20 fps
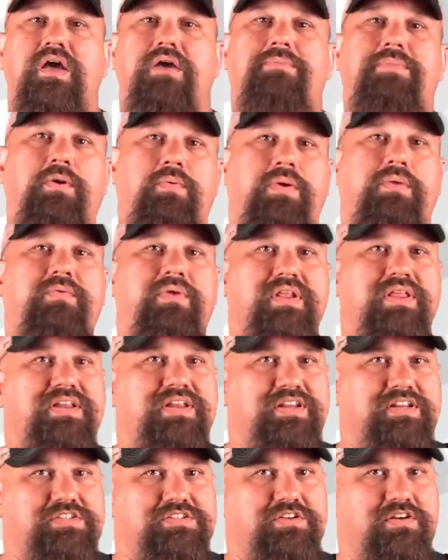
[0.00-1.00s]
But we really
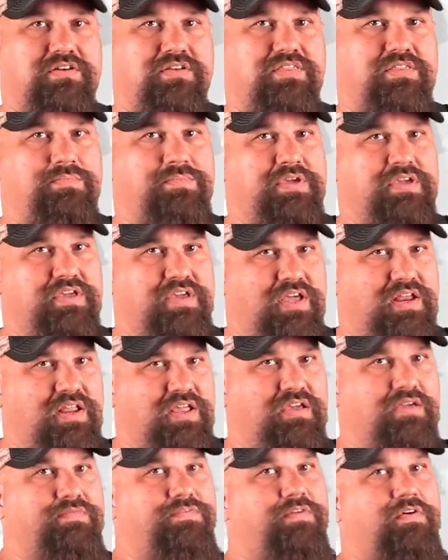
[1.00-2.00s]
need to start at the
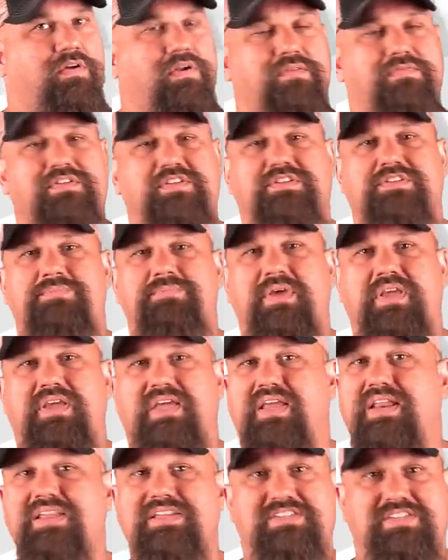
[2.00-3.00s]
beginning for all of this to make
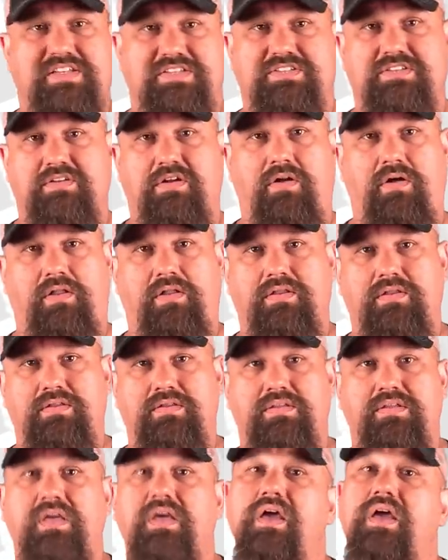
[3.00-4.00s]
any sense at all.
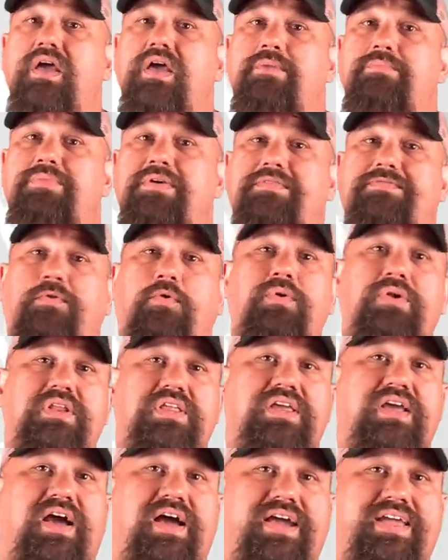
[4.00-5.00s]
Before
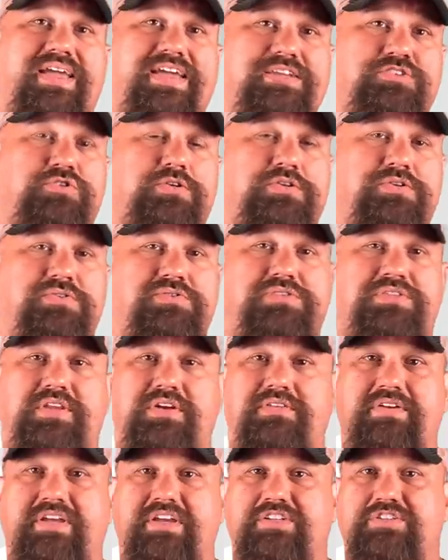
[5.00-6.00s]
Lehigh introduced
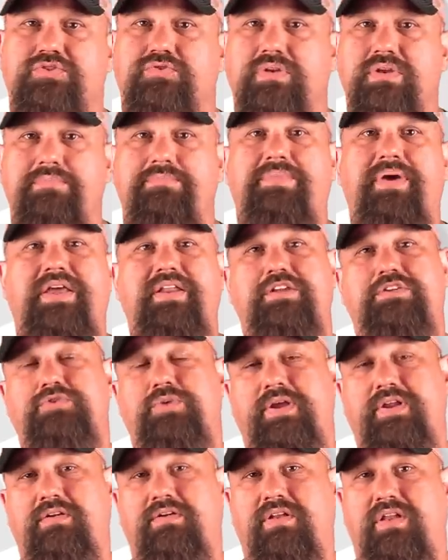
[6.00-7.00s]
their Extreme
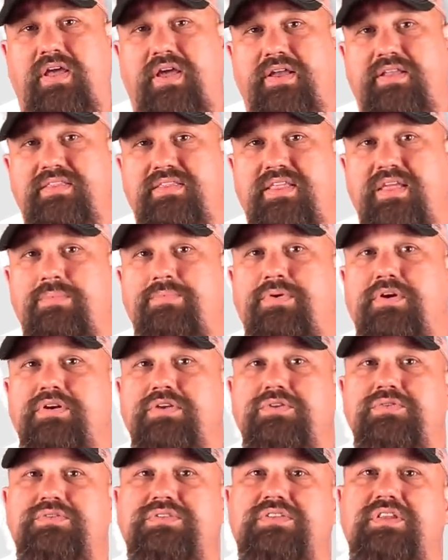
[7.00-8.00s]
Penetrator line, they
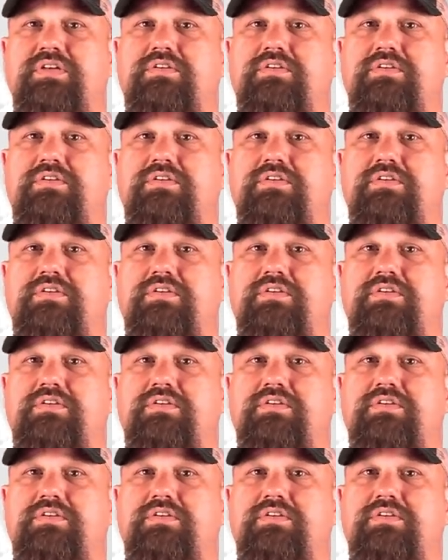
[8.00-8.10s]
produced